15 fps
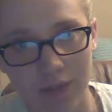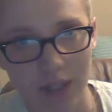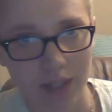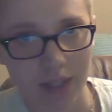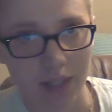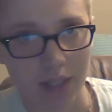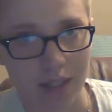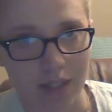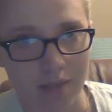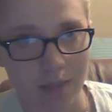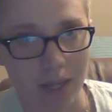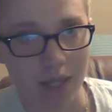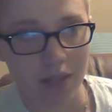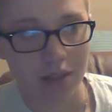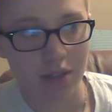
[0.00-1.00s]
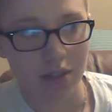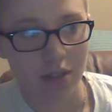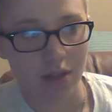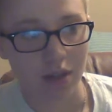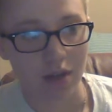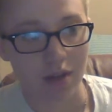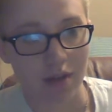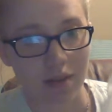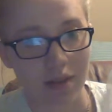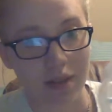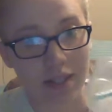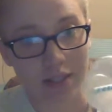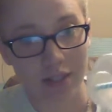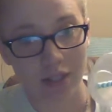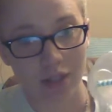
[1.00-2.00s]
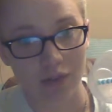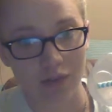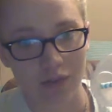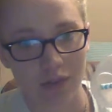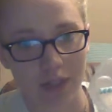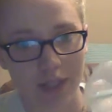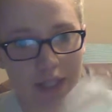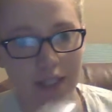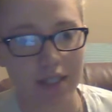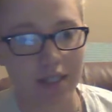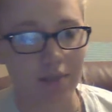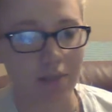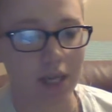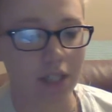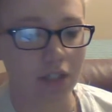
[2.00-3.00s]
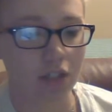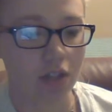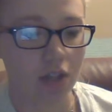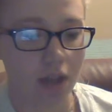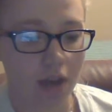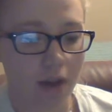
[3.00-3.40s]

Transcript: feel it as much, or this couldn't feel it as much.